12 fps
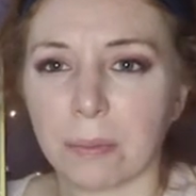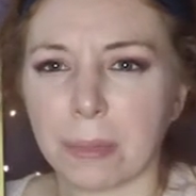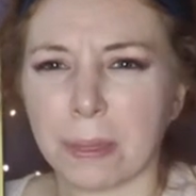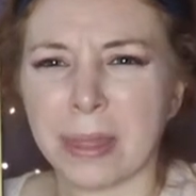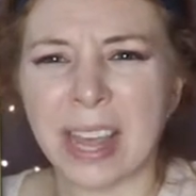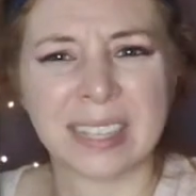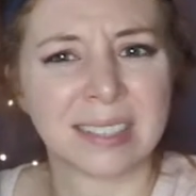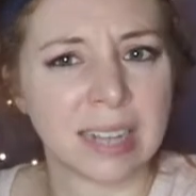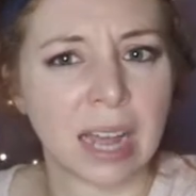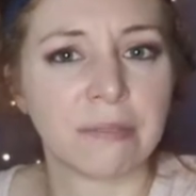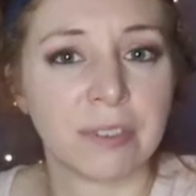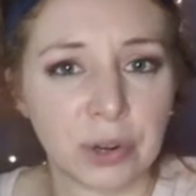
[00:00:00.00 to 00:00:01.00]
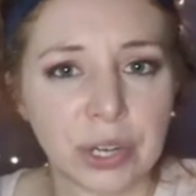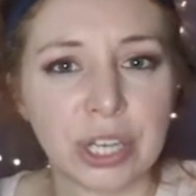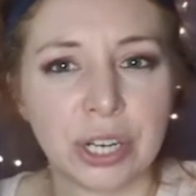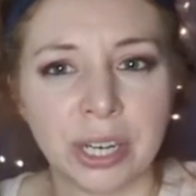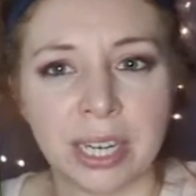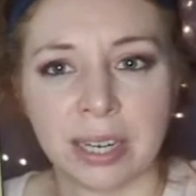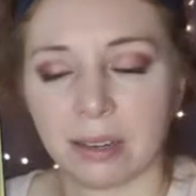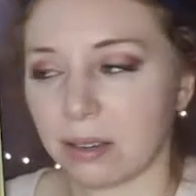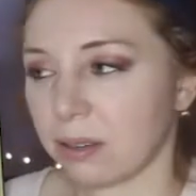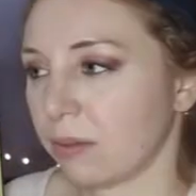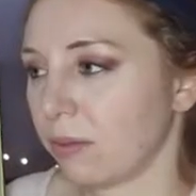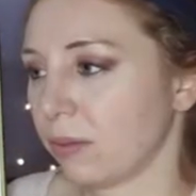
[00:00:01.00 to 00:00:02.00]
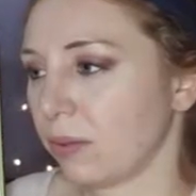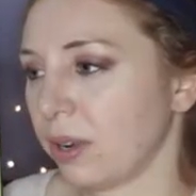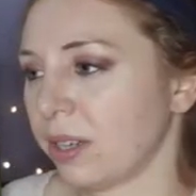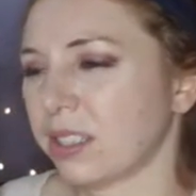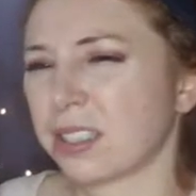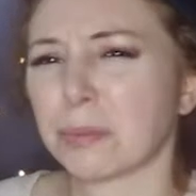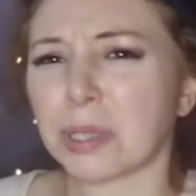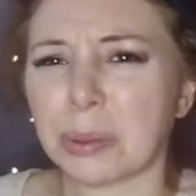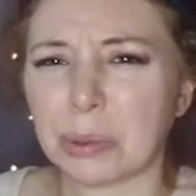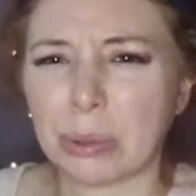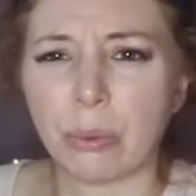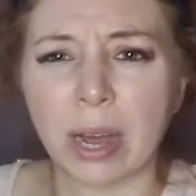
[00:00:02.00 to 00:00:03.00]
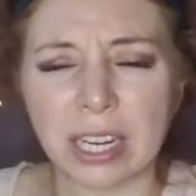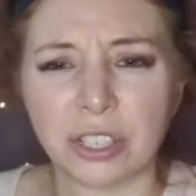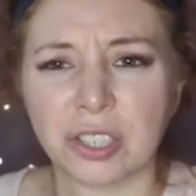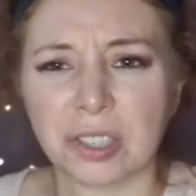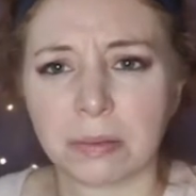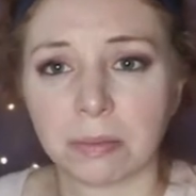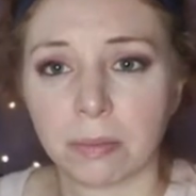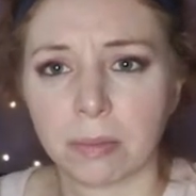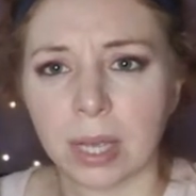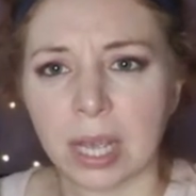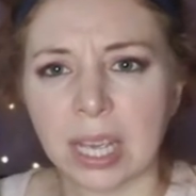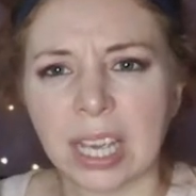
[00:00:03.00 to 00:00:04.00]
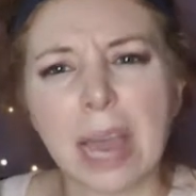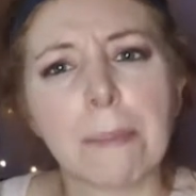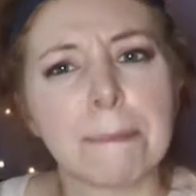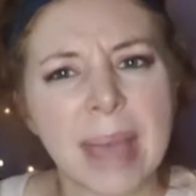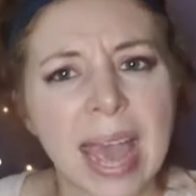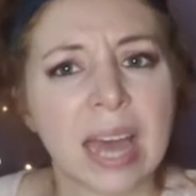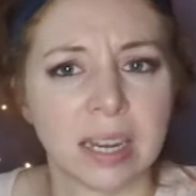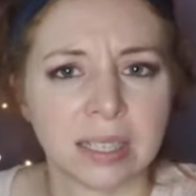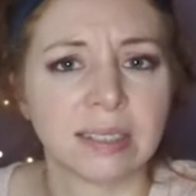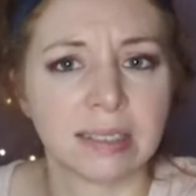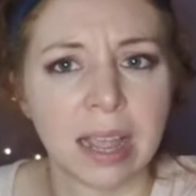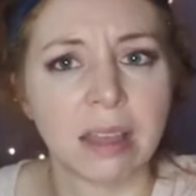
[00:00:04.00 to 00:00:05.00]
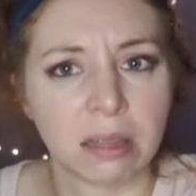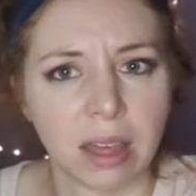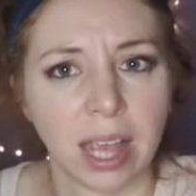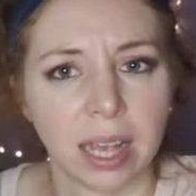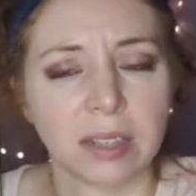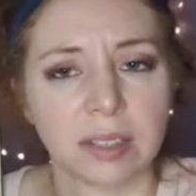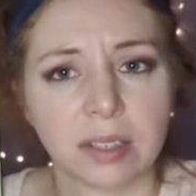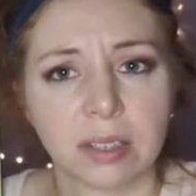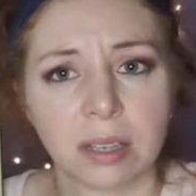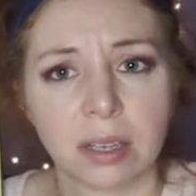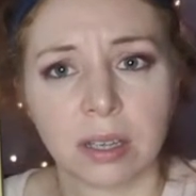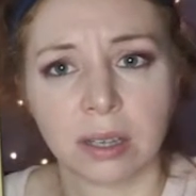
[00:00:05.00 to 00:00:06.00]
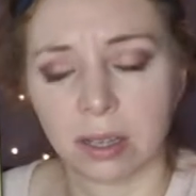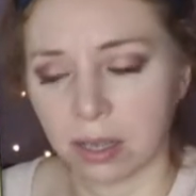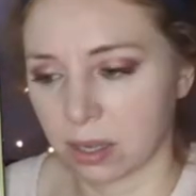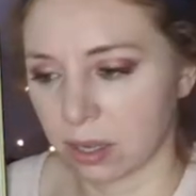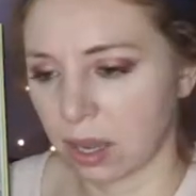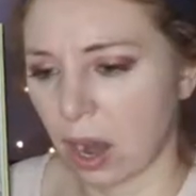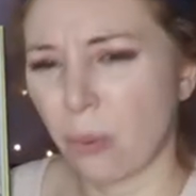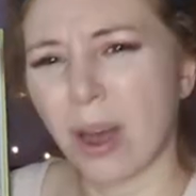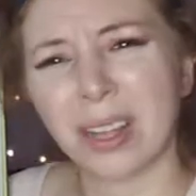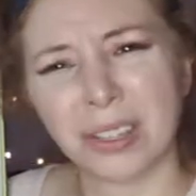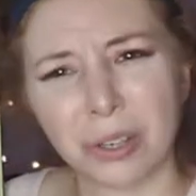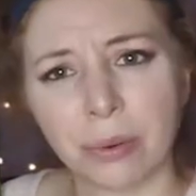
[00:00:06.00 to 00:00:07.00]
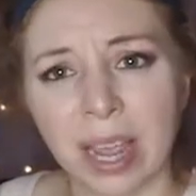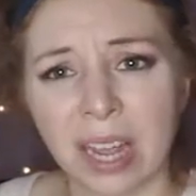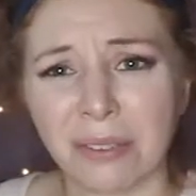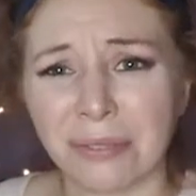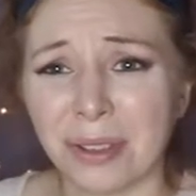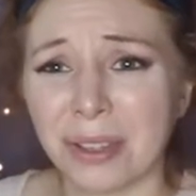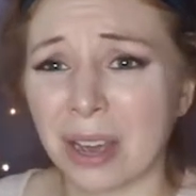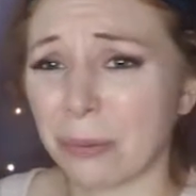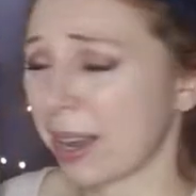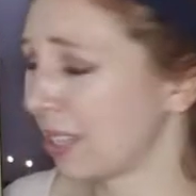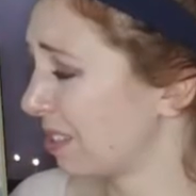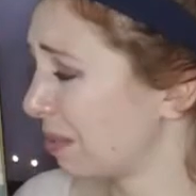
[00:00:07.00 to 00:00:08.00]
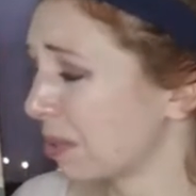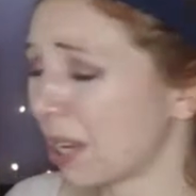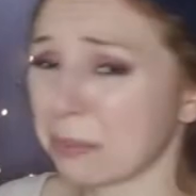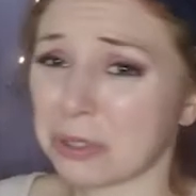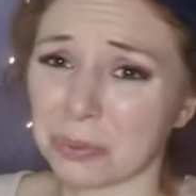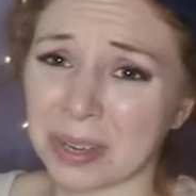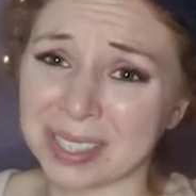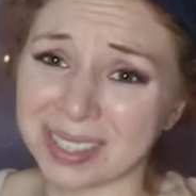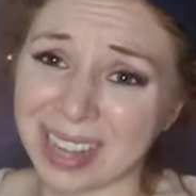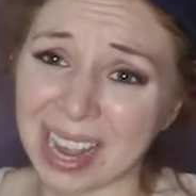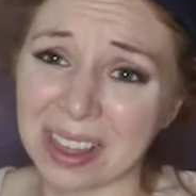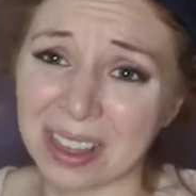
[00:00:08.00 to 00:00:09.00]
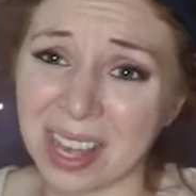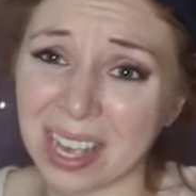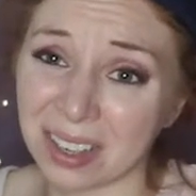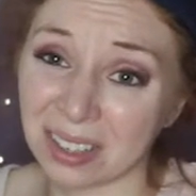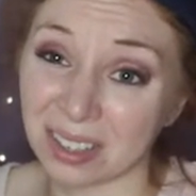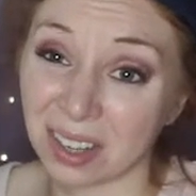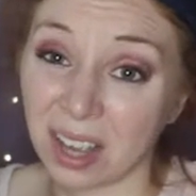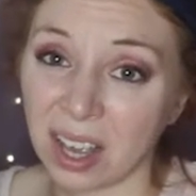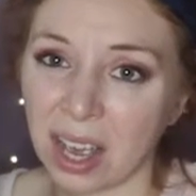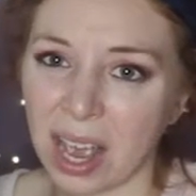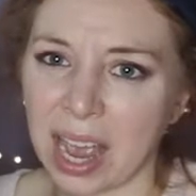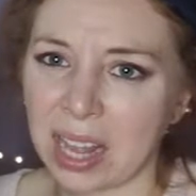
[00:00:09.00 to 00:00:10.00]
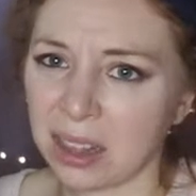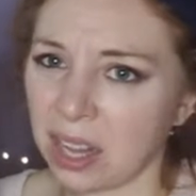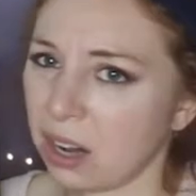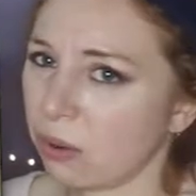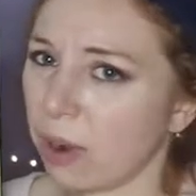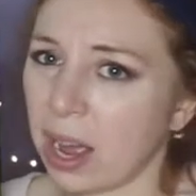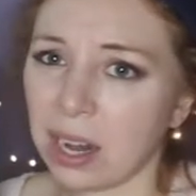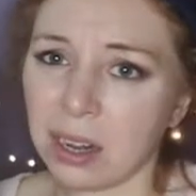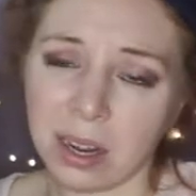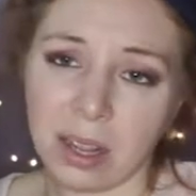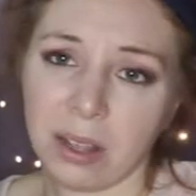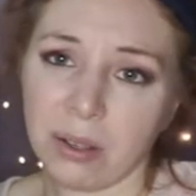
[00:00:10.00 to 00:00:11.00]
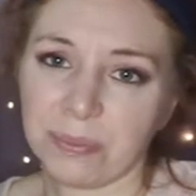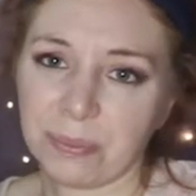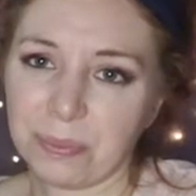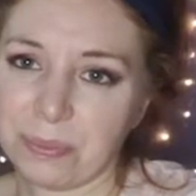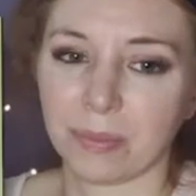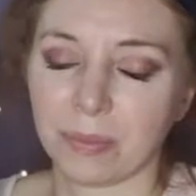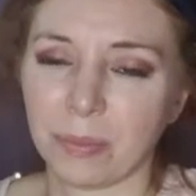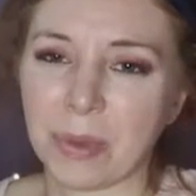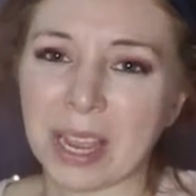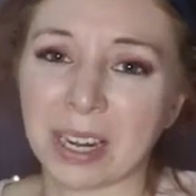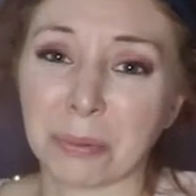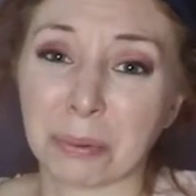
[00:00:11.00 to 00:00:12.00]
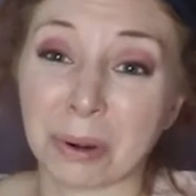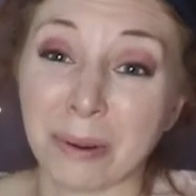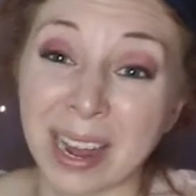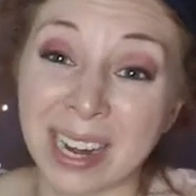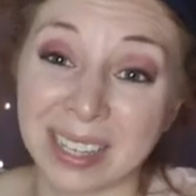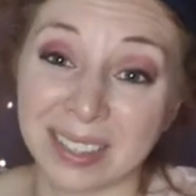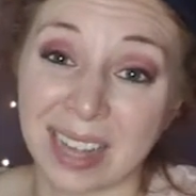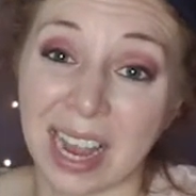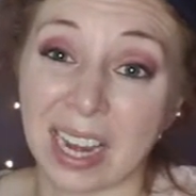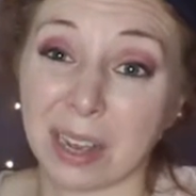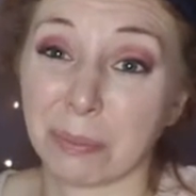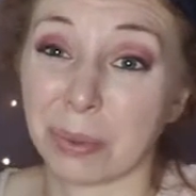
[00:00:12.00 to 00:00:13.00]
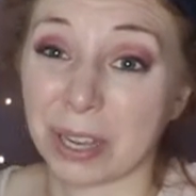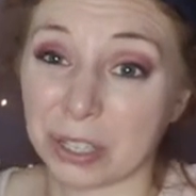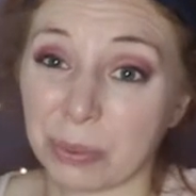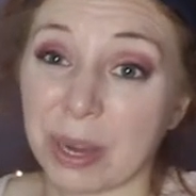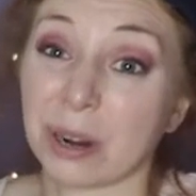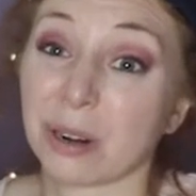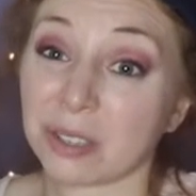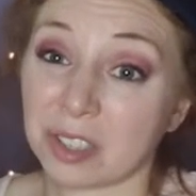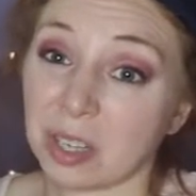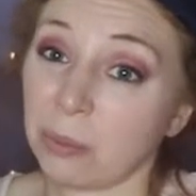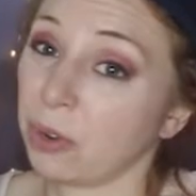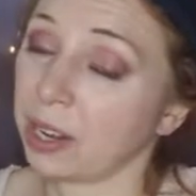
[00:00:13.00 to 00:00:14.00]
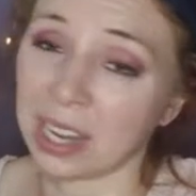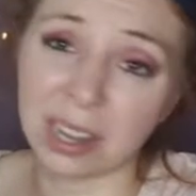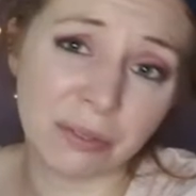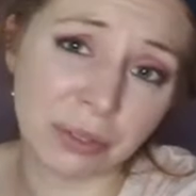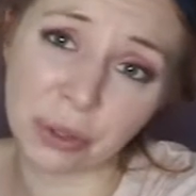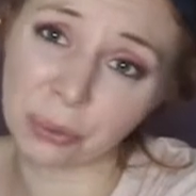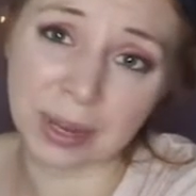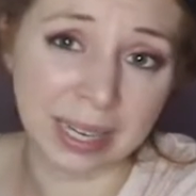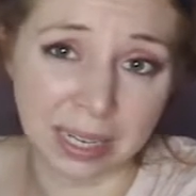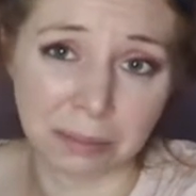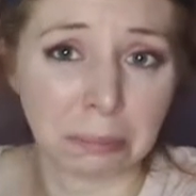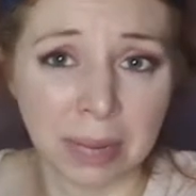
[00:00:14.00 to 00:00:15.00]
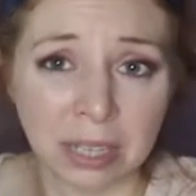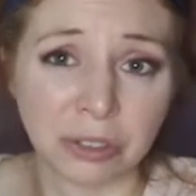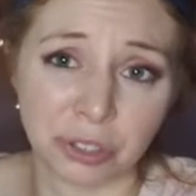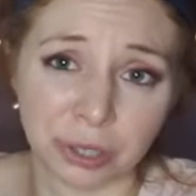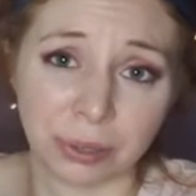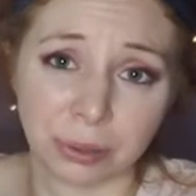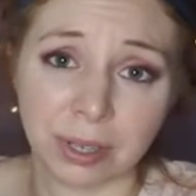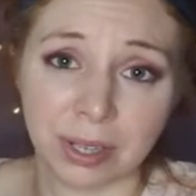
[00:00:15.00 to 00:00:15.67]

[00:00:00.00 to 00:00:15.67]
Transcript: that's not very good. And sometimes we want to just get mad and say things. And while it's okay to feel that way, sometimes we say things and later on we end up regretting saying them because we hurt someone even though we didn't mean to.